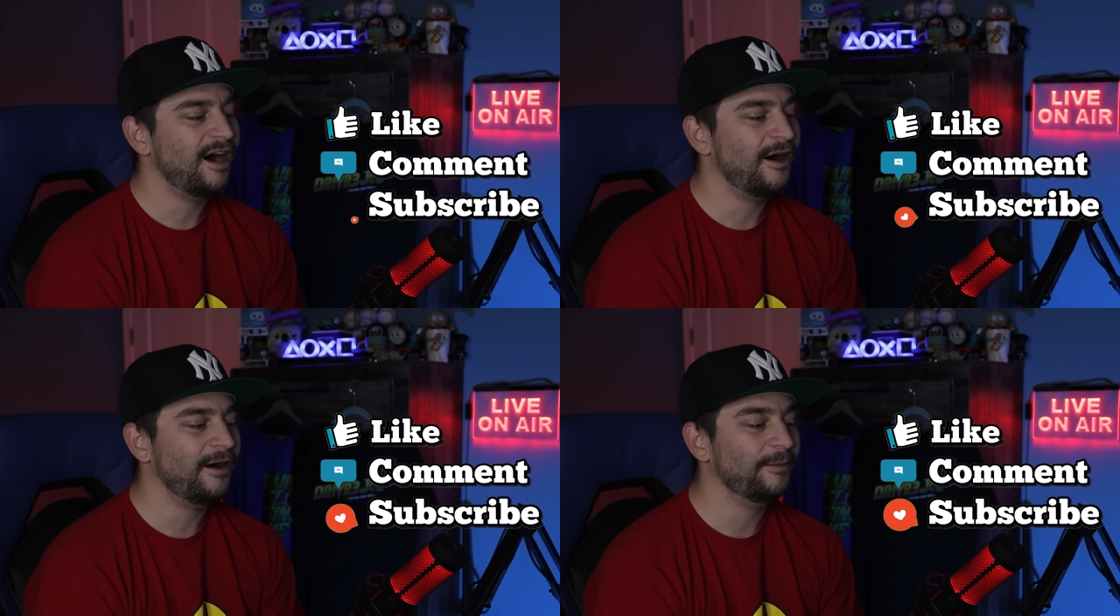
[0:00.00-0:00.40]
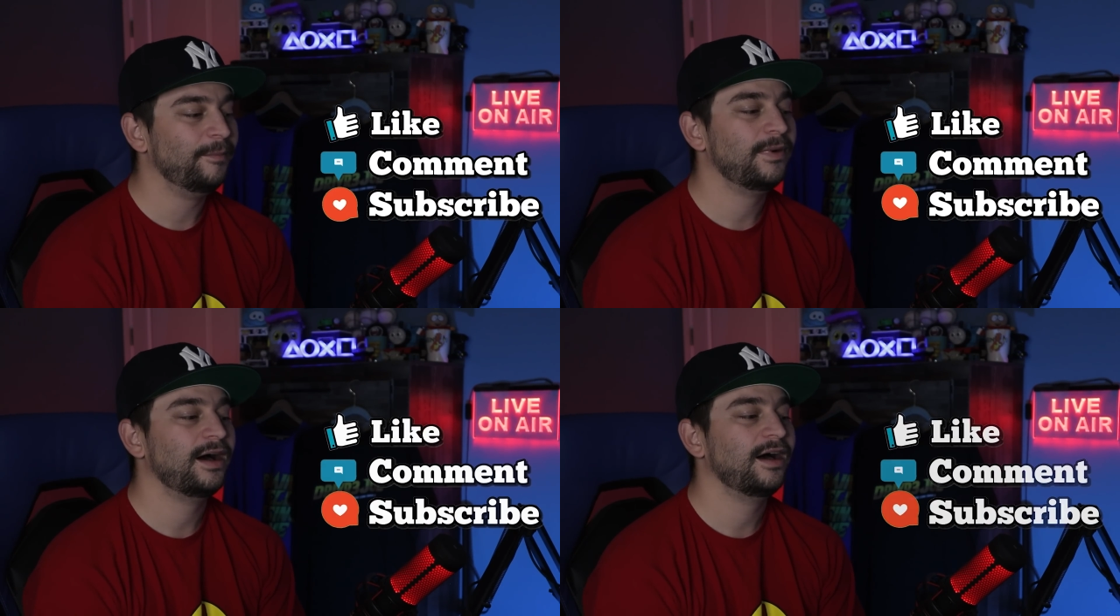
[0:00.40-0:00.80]

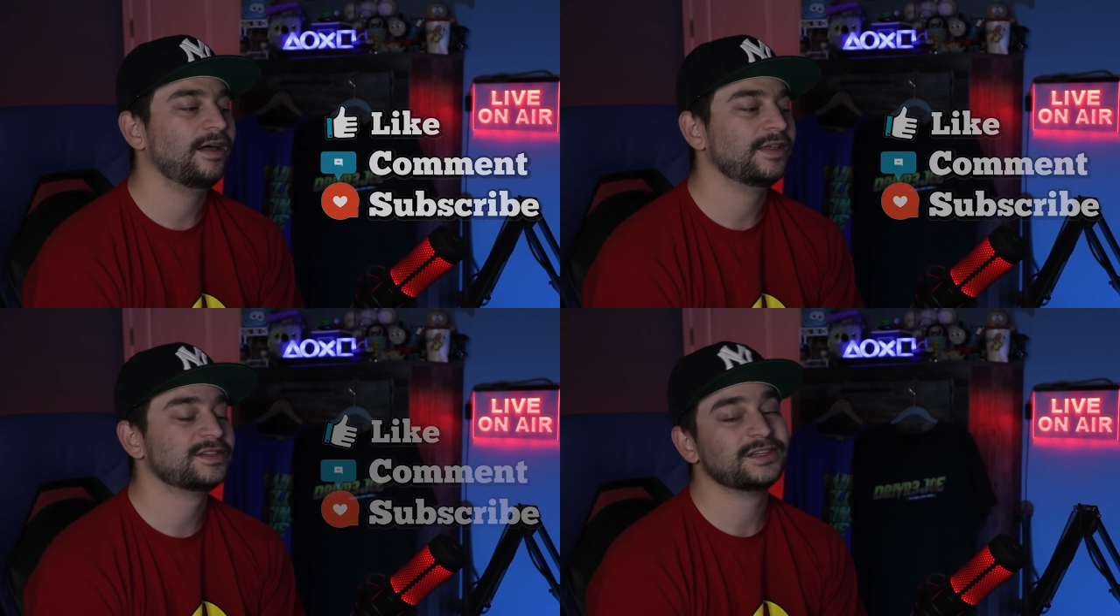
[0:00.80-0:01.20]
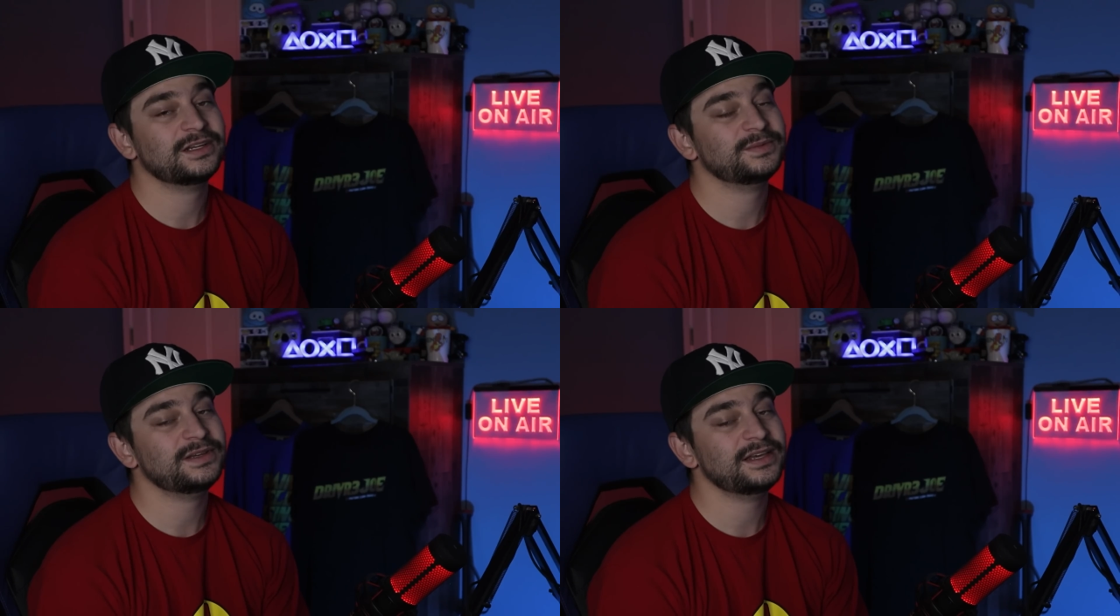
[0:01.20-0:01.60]
um, it's
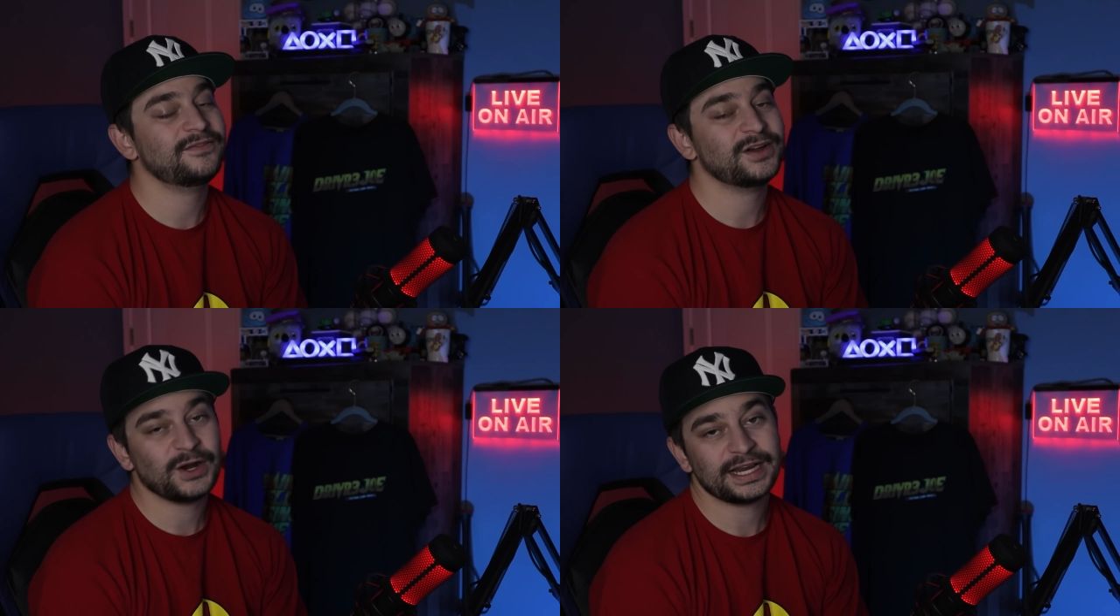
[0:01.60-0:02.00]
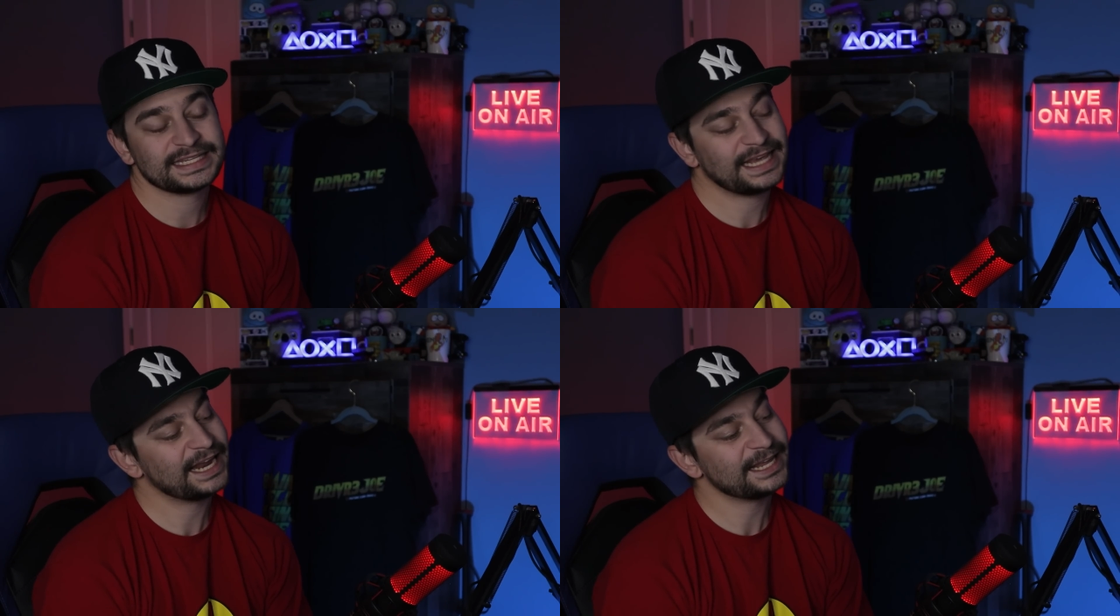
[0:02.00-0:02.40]
gonna be very
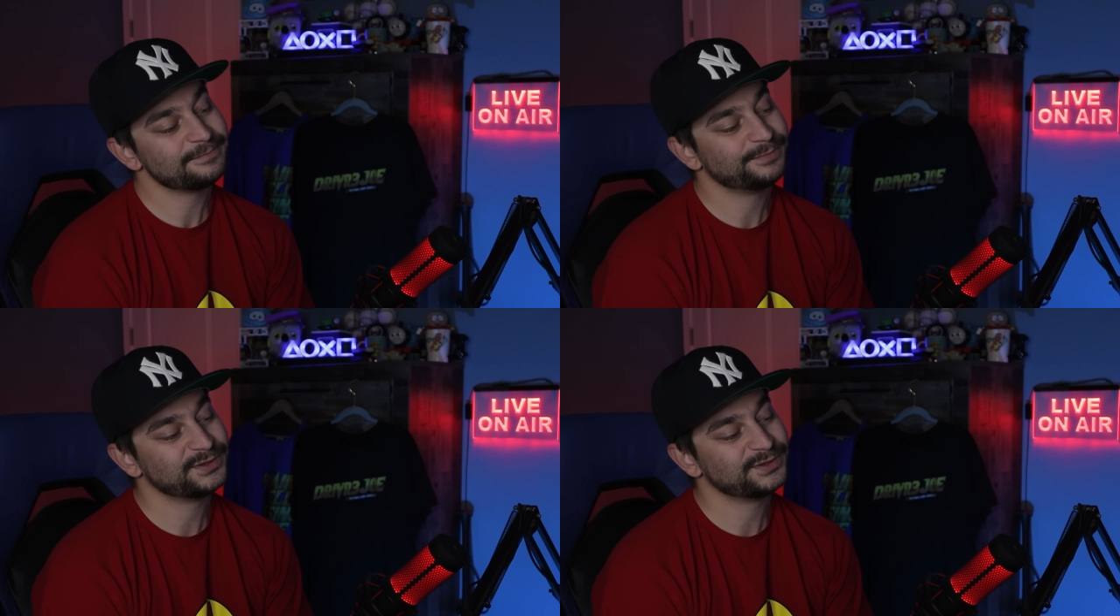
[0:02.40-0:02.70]
exciting.